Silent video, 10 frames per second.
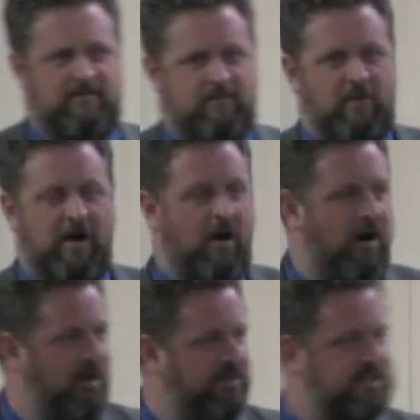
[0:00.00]
why
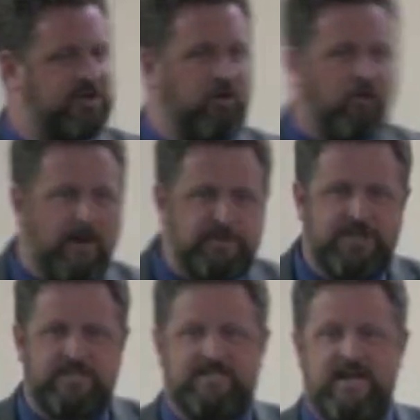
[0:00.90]
all of this
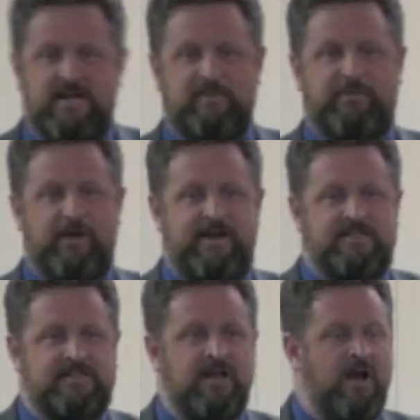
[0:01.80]
corruption is taking
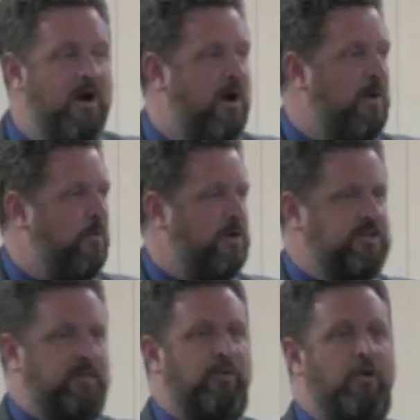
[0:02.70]
place, we're
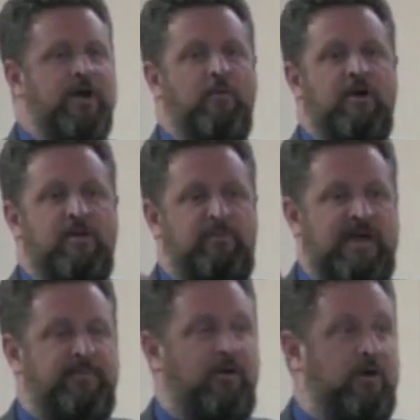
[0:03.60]
to the point where the
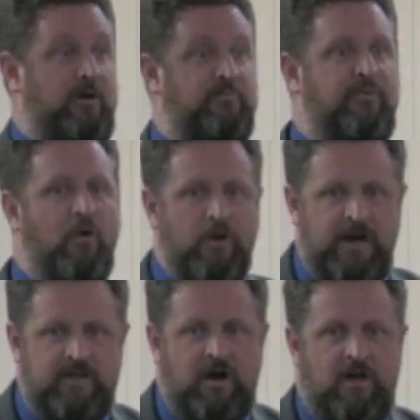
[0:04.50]
people are
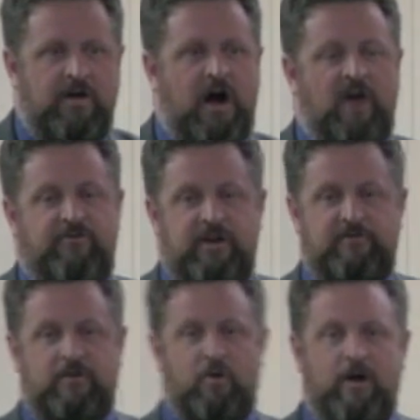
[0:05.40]
abhorring the, the offering of
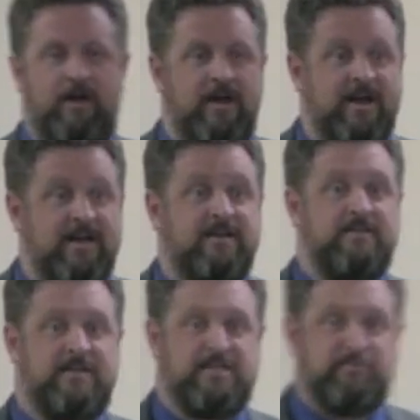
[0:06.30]
the Lord,
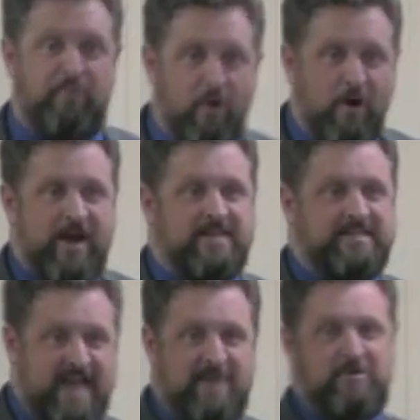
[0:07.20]
this boy
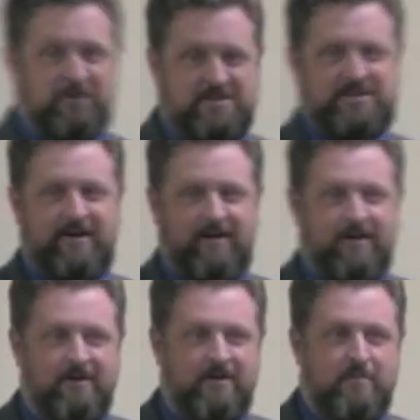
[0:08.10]
Samuel is there,
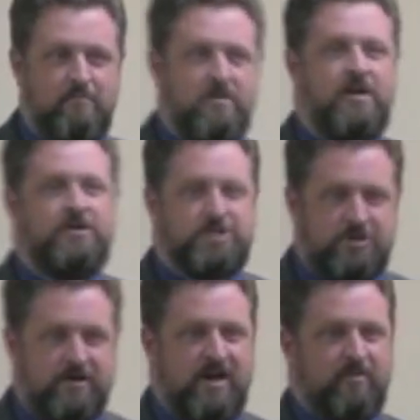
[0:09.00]

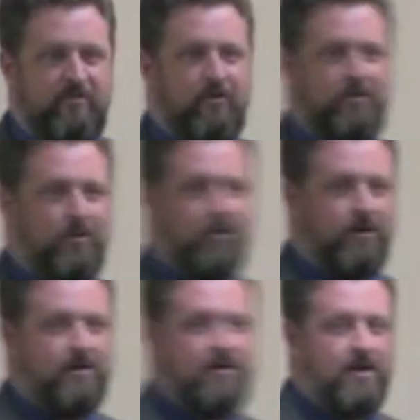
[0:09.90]
ministering before the
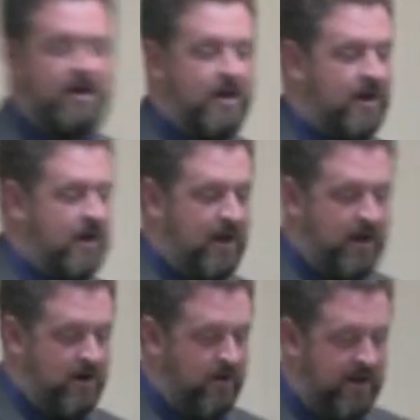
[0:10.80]
Lord.
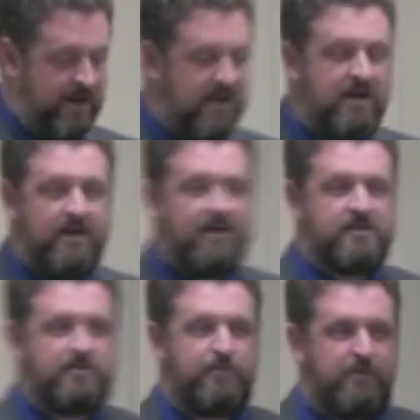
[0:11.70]
You know, and he
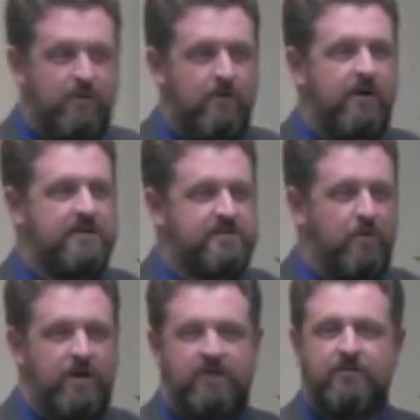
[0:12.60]
is pure as the
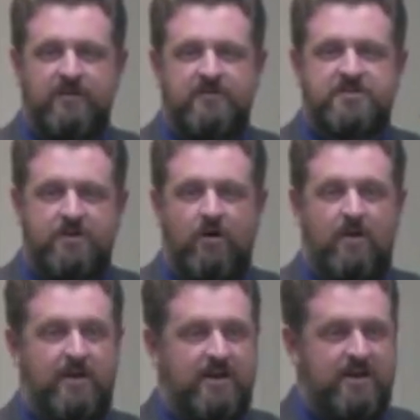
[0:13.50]
wind-driven snow.
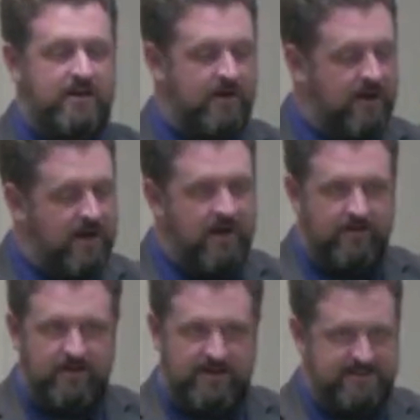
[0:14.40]
I mean, he,
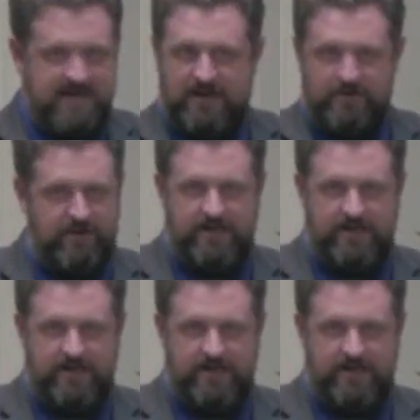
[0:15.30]
he's not doing